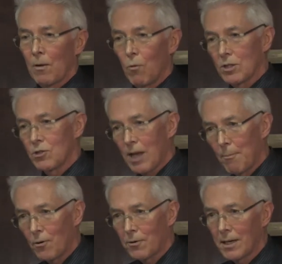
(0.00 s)
what is
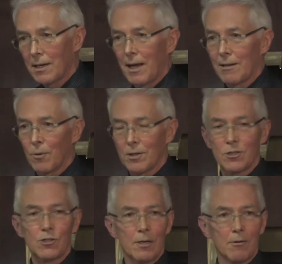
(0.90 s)
temporary and what
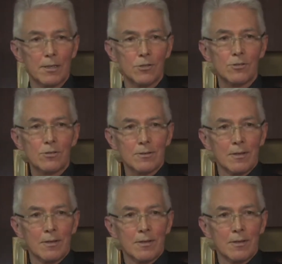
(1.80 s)
is serious